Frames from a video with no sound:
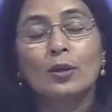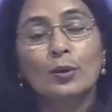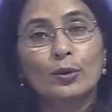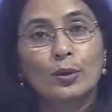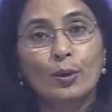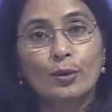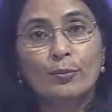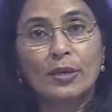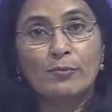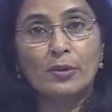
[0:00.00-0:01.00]
There are a lot of
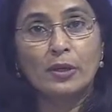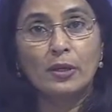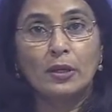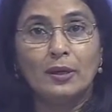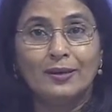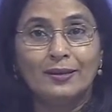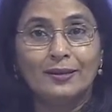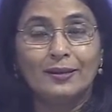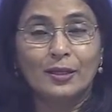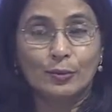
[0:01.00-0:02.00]
people
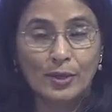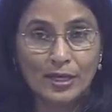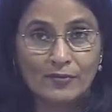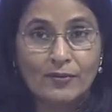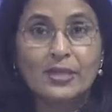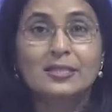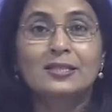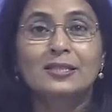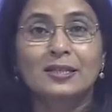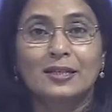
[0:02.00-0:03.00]
invest